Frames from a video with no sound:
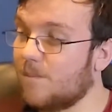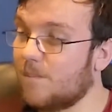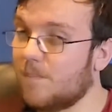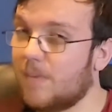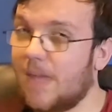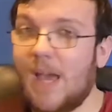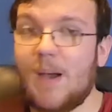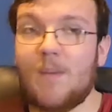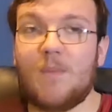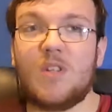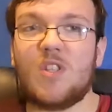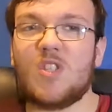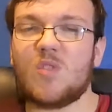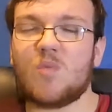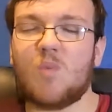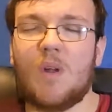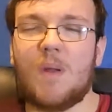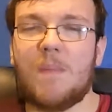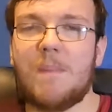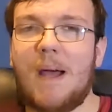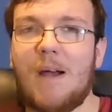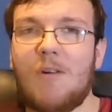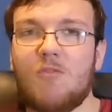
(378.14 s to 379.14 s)
yeah, we just
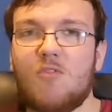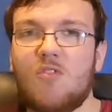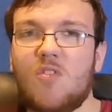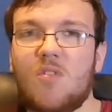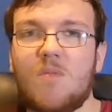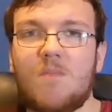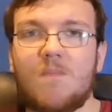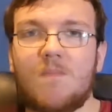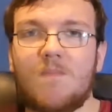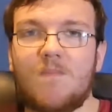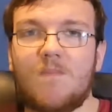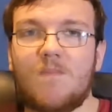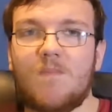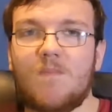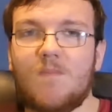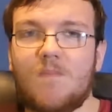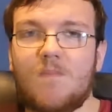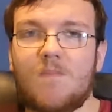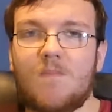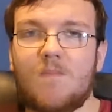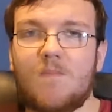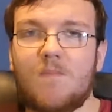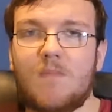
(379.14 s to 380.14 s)
want him out.
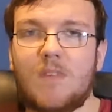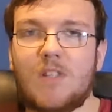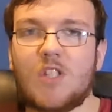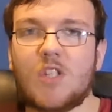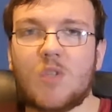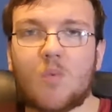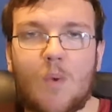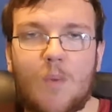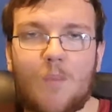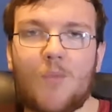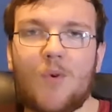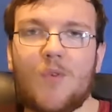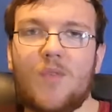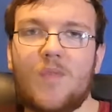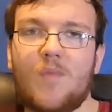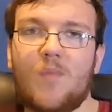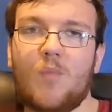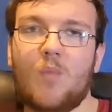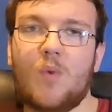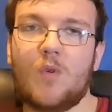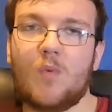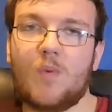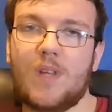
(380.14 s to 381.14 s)
We just want
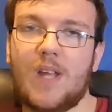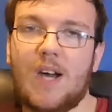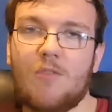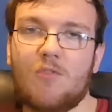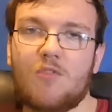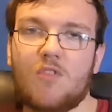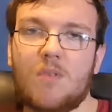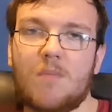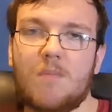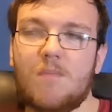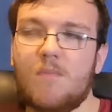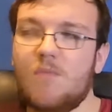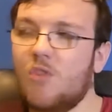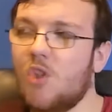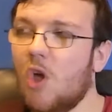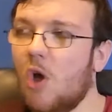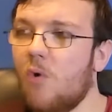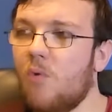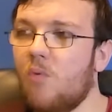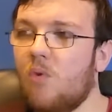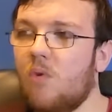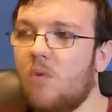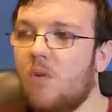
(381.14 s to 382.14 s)
Woodward out.
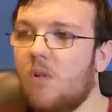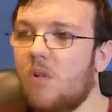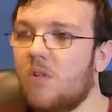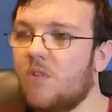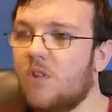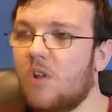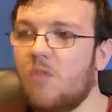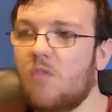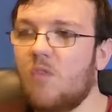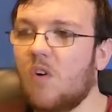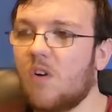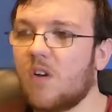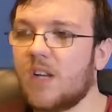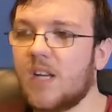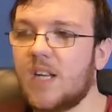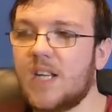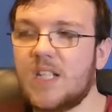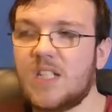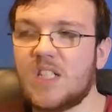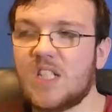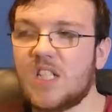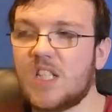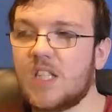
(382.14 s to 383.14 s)
No longer
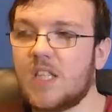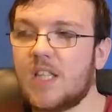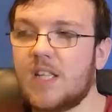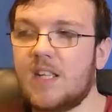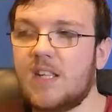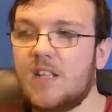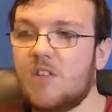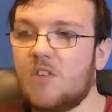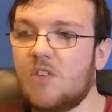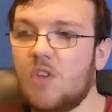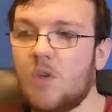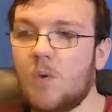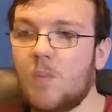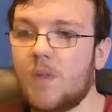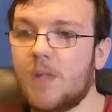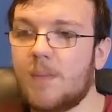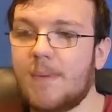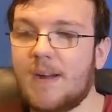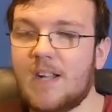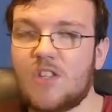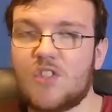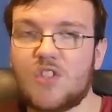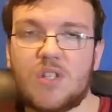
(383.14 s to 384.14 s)
is it to do with the
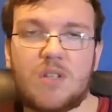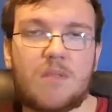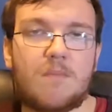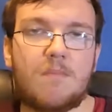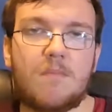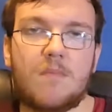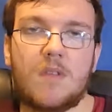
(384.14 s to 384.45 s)
manager.